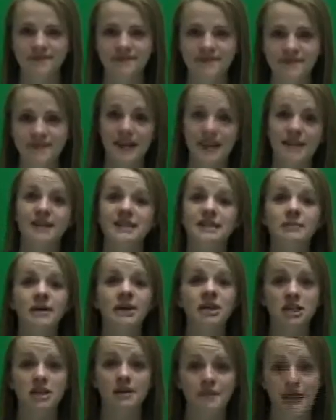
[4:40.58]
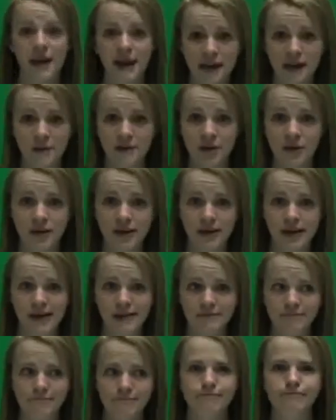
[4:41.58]
In the speech and debate
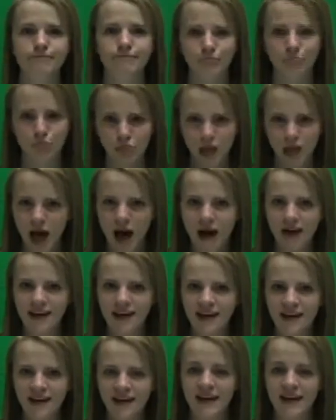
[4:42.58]
community, blocking